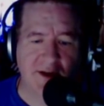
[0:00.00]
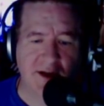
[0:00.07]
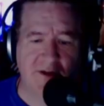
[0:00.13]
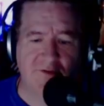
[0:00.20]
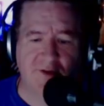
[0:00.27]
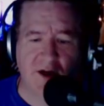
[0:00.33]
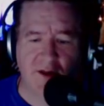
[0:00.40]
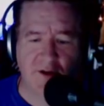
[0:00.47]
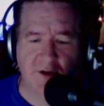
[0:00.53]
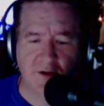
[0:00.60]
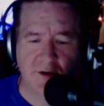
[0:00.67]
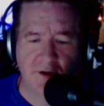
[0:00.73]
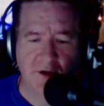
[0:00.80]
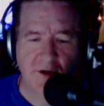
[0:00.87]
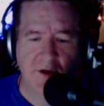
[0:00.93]
and a father
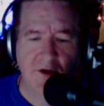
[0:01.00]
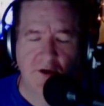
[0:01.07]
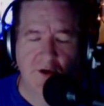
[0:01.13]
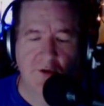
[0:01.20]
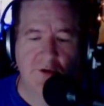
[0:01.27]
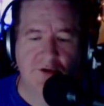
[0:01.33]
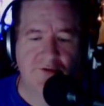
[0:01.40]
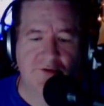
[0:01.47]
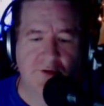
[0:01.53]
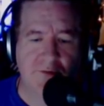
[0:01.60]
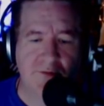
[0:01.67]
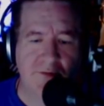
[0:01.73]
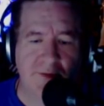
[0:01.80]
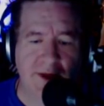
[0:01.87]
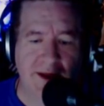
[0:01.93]
who was
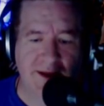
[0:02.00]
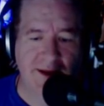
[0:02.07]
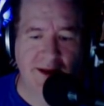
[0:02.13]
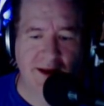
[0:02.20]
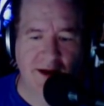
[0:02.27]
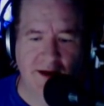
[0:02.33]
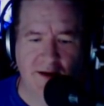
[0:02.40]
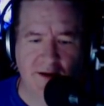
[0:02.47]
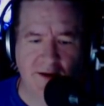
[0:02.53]
from India,